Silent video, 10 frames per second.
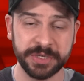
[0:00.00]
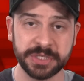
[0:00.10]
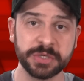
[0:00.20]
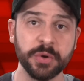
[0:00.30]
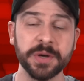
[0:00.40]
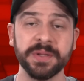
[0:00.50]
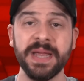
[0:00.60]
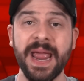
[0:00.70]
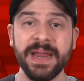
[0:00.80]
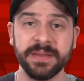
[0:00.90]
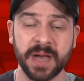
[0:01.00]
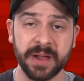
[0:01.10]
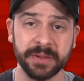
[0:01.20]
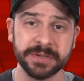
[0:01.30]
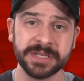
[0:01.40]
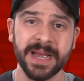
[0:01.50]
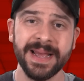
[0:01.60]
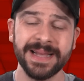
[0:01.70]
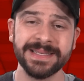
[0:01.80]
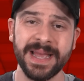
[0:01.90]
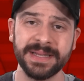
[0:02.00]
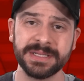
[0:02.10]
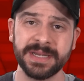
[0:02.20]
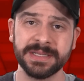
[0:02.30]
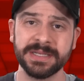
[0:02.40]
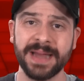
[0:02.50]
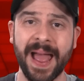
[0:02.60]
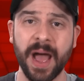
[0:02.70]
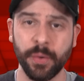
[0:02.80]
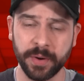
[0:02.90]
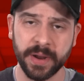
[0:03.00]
which is currently $8.10 an hour.